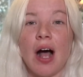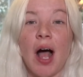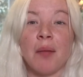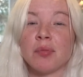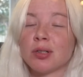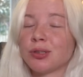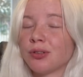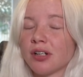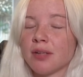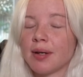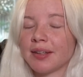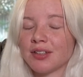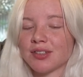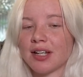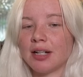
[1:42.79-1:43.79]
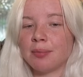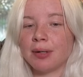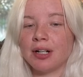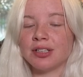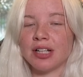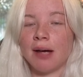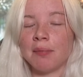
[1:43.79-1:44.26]
I'm not talking about those kind of
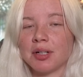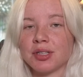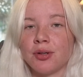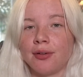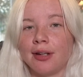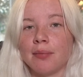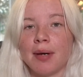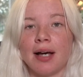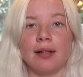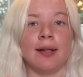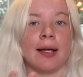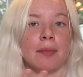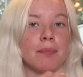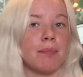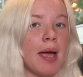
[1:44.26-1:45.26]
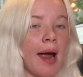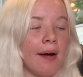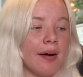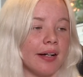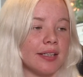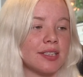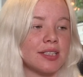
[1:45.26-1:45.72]
birds. I'm just talking about like
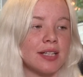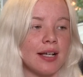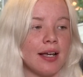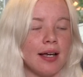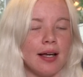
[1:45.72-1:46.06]
parrots,